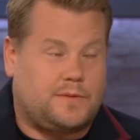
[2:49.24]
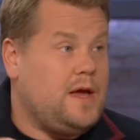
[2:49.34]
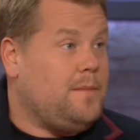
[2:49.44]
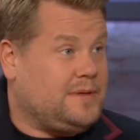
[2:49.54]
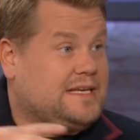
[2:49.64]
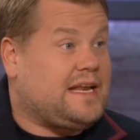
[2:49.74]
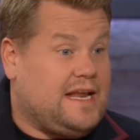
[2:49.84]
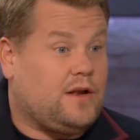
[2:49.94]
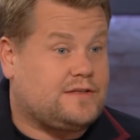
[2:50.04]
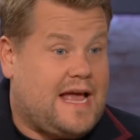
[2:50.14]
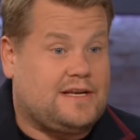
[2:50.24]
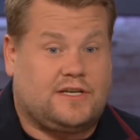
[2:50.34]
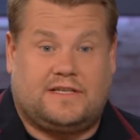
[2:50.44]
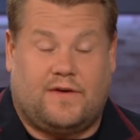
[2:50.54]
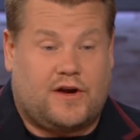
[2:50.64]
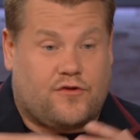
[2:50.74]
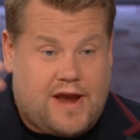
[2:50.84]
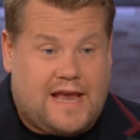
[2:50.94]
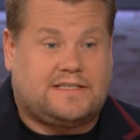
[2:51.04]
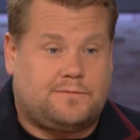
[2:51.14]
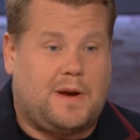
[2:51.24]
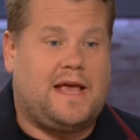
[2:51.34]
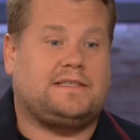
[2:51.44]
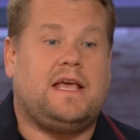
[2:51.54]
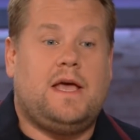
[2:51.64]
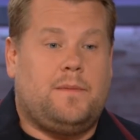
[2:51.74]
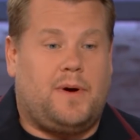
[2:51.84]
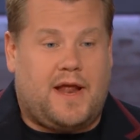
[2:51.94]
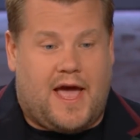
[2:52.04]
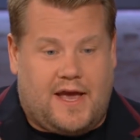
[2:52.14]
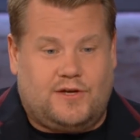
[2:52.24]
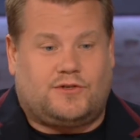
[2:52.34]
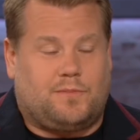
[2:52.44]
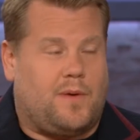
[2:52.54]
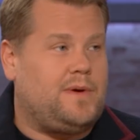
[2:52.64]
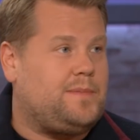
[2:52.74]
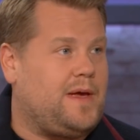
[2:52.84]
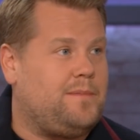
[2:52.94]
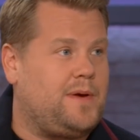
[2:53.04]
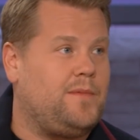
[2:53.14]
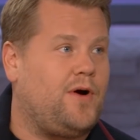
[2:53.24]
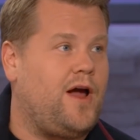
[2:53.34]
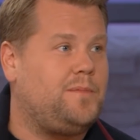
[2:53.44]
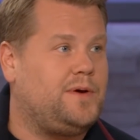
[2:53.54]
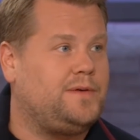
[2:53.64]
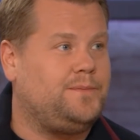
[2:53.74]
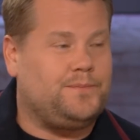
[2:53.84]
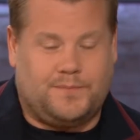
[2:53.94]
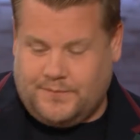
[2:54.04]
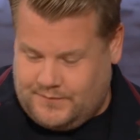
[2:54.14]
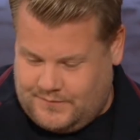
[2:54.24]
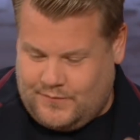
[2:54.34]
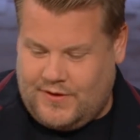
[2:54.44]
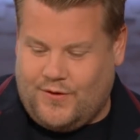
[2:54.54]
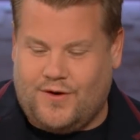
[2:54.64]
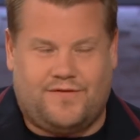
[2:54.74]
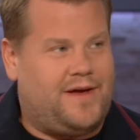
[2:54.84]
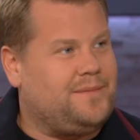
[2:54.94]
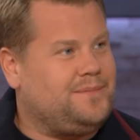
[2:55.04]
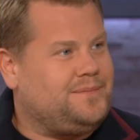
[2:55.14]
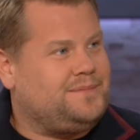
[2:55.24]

of, particularly in Los Angeles, very creative place. But uh, you should probably be a bit more open with yeah, all of it. With